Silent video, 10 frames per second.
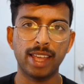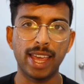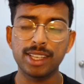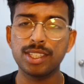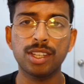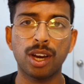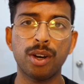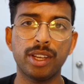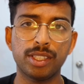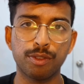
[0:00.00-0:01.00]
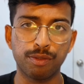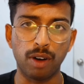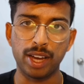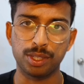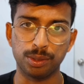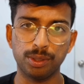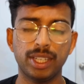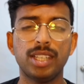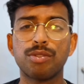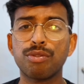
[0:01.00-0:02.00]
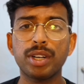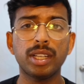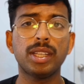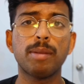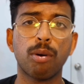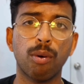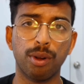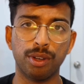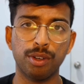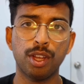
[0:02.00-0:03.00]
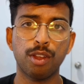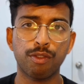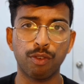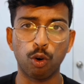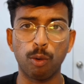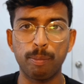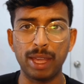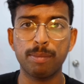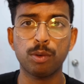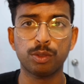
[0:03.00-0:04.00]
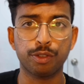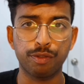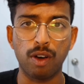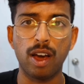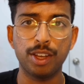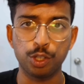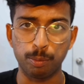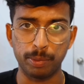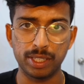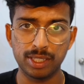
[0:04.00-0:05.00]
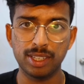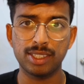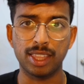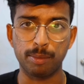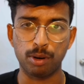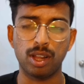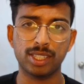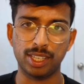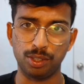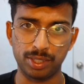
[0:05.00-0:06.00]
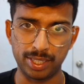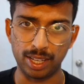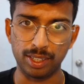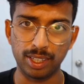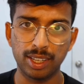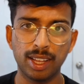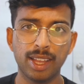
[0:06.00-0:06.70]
SEO is vital. It is really important for people to find your business and the products that you're selling.